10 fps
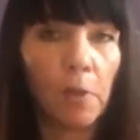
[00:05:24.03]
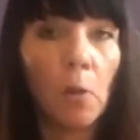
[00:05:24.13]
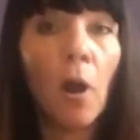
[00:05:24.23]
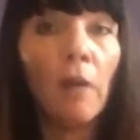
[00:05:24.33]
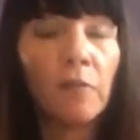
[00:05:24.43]
You
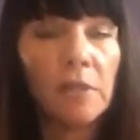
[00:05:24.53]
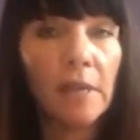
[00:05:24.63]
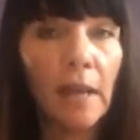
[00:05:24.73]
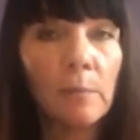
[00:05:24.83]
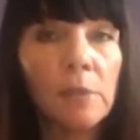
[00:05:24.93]
know,
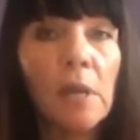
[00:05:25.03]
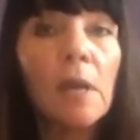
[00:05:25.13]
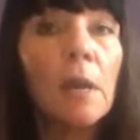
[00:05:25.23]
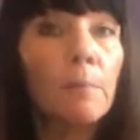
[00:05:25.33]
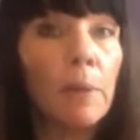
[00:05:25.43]
oftentimes
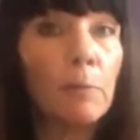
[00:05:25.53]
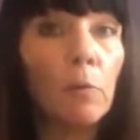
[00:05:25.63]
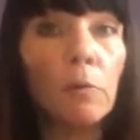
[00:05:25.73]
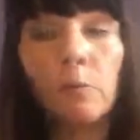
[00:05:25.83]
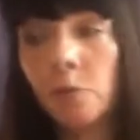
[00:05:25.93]

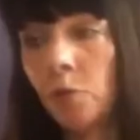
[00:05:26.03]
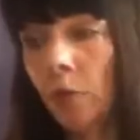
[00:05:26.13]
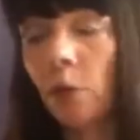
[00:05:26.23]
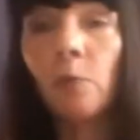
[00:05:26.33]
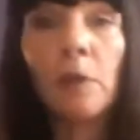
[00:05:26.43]
people do
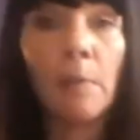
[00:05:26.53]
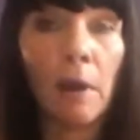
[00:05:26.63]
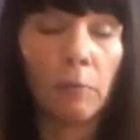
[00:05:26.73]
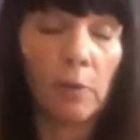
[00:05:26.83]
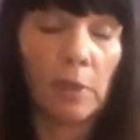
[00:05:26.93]
like a
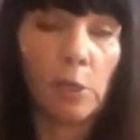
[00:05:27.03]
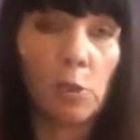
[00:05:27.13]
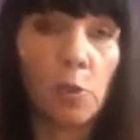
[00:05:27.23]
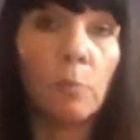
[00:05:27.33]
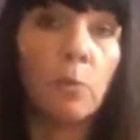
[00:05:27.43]
rebound
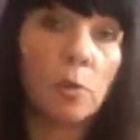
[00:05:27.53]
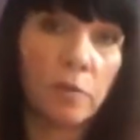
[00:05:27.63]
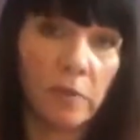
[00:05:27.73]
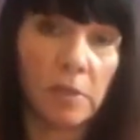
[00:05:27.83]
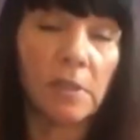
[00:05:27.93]
relationship,
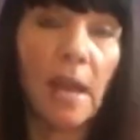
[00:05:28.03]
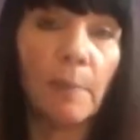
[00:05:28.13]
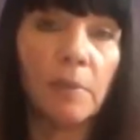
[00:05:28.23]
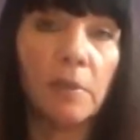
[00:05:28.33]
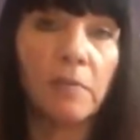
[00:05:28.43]
which this has
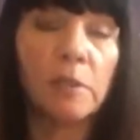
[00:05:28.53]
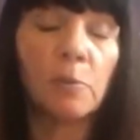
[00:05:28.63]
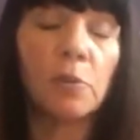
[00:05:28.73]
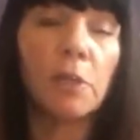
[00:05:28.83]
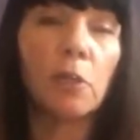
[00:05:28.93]
happened in this
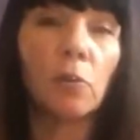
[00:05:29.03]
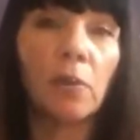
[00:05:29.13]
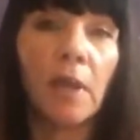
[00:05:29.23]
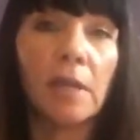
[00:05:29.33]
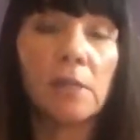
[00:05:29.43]

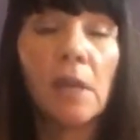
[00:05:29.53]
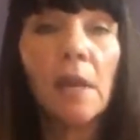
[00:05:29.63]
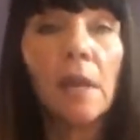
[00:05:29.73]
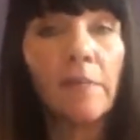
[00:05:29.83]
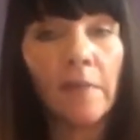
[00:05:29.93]
particular case,
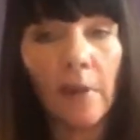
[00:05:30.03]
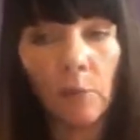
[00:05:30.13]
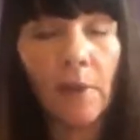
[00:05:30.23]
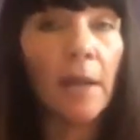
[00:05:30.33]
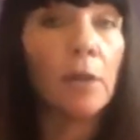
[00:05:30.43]
and then that
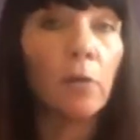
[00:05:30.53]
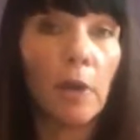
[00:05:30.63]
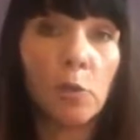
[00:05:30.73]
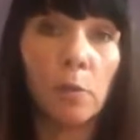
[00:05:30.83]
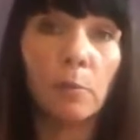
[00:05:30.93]
one kind of
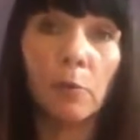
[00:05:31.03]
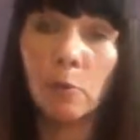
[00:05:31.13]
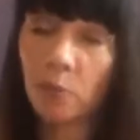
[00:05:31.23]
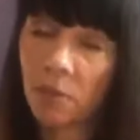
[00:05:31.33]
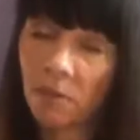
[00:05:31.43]
crashed and
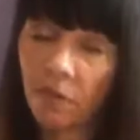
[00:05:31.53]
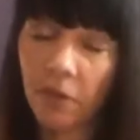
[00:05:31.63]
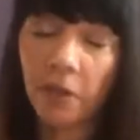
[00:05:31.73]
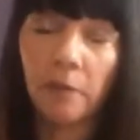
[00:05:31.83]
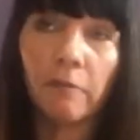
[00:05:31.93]
burned, which is
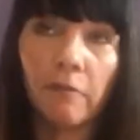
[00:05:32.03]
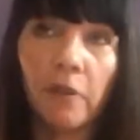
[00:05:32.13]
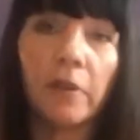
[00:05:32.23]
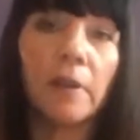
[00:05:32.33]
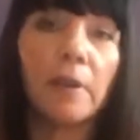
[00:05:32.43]
very,
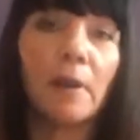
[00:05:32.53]
very,